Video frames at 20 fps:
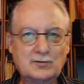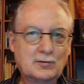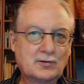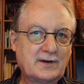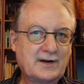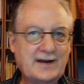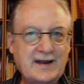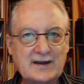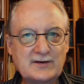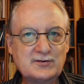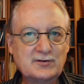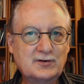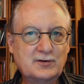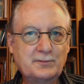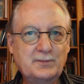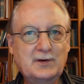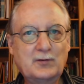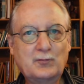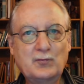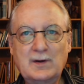connections
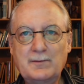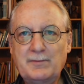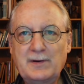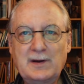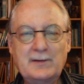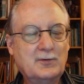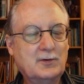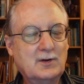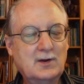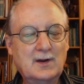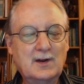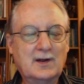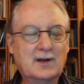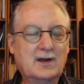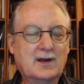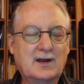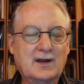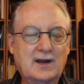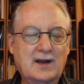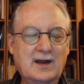between people.
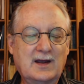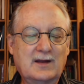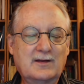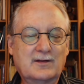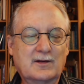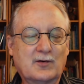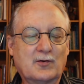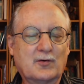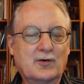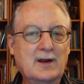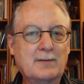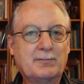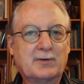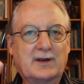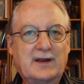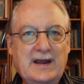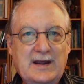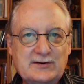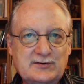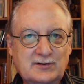There are
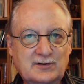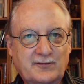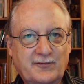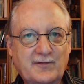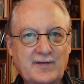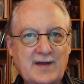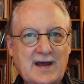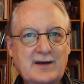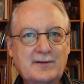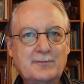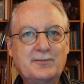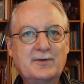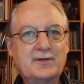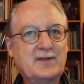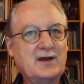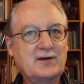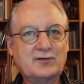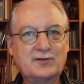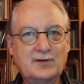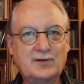implications for that, but
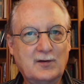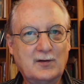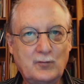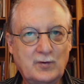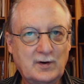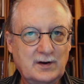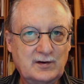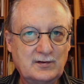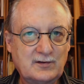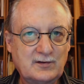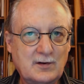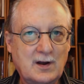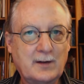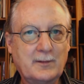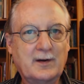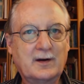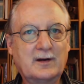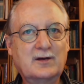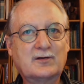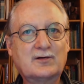that's not what he's talking
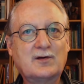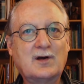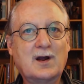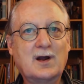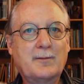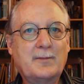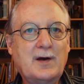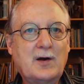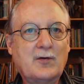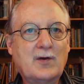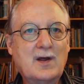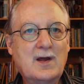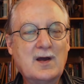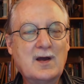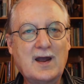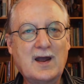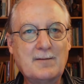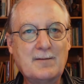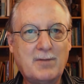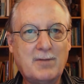about. He's talking about
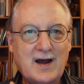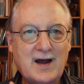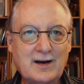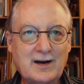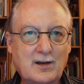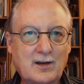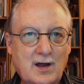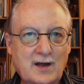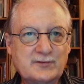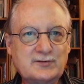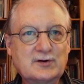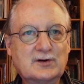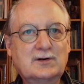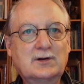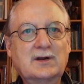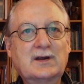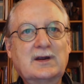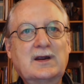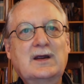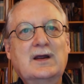a
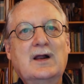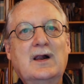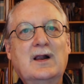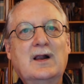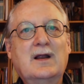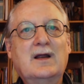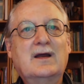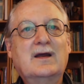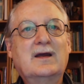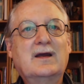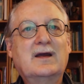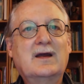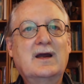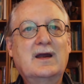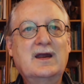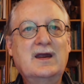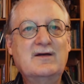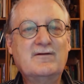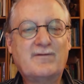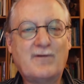biologically
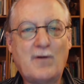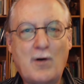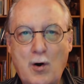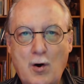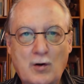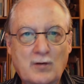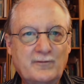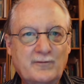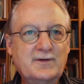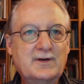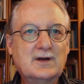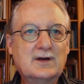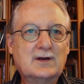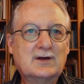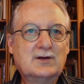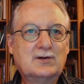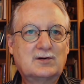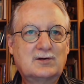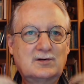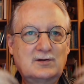evolved
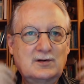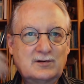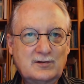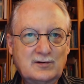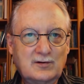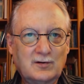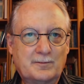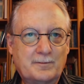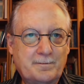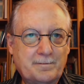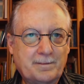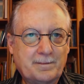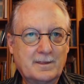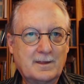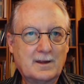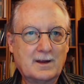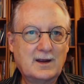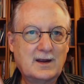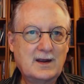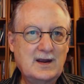system
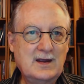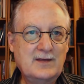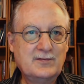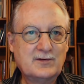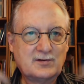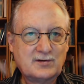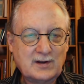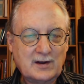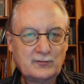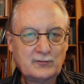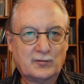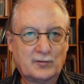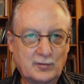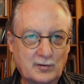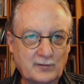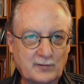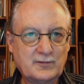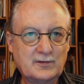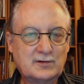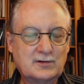in the central
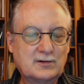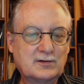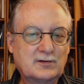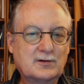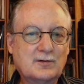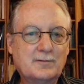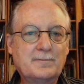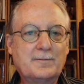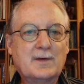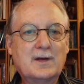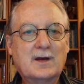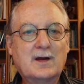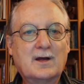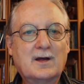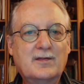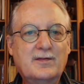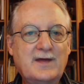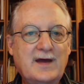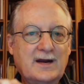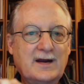nervous system
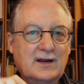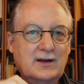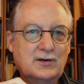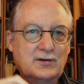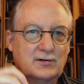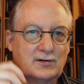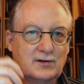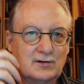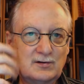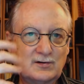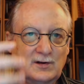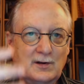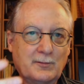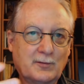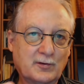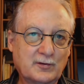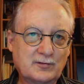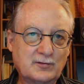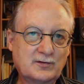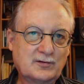that is
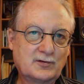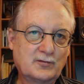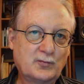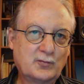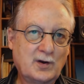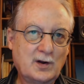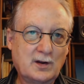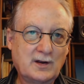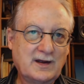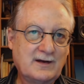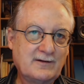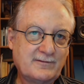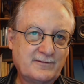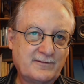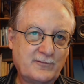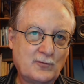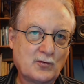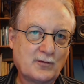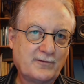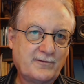similar. Just as we all have
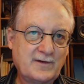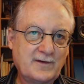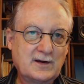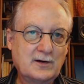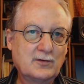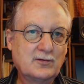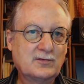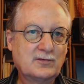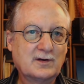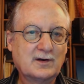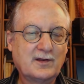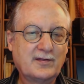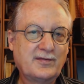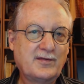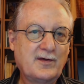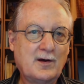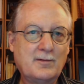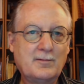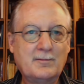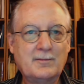4 fingers and a
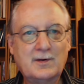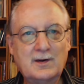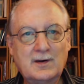thumb,